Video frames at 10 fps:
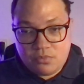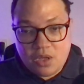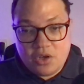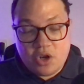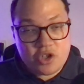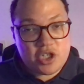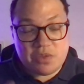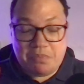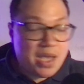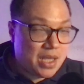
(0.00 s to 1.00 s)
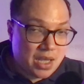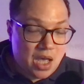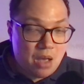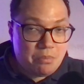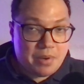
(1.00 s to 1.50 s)
not just picking
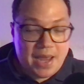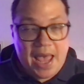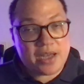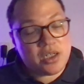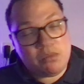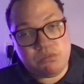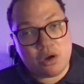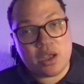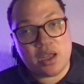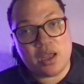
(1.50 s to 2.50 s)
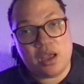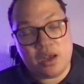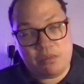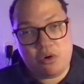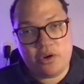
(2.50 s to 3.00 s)
up, but actually booking an
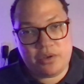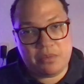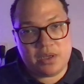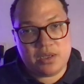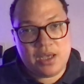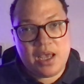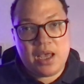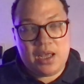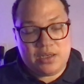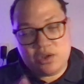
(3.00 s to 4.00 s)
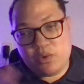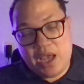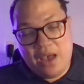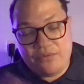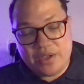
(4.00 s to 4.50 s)
appointment. And so we
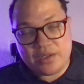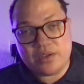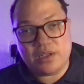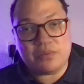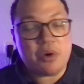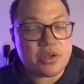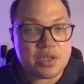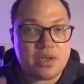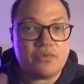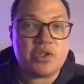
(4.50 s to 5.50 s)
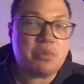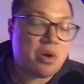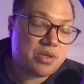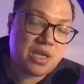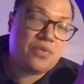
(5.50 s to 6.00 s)
have this positive
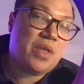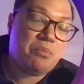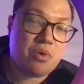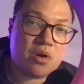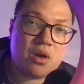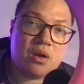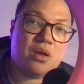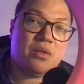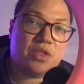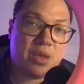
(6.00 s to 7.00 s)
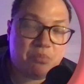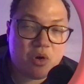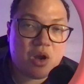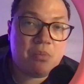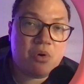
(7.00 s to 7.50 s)
response, and they book
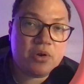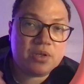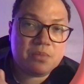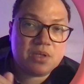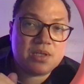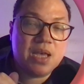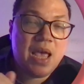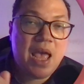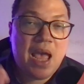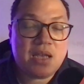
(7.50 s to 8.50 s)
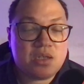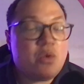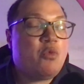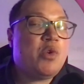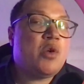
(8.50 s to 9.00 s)
appointments. And so
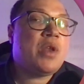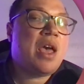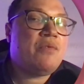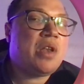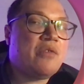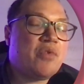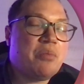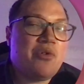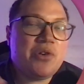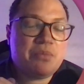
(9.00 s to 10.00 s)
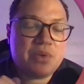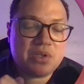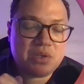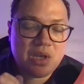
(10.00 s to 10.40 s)
if we don't have enough appointments,